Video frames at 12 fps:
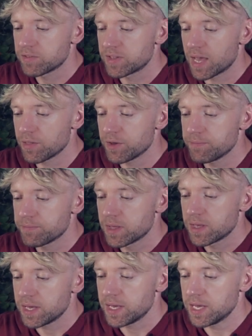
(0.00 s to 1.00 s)
together
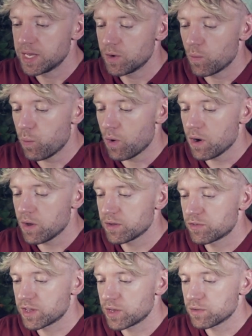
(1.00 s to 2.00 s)
in
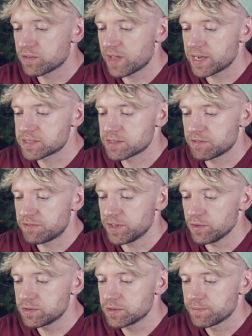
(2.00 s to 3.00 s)
one single text
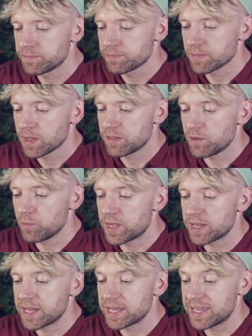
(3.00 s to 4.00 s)
field that we
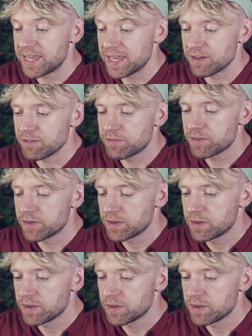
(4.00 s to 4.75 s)
can then give